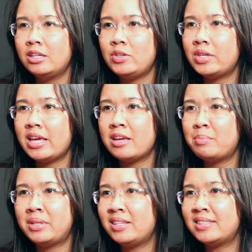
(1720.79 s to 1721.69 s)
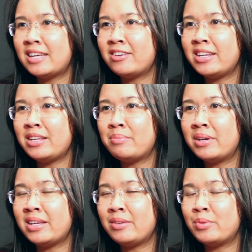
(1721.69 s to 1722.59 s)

you can't place that on anybody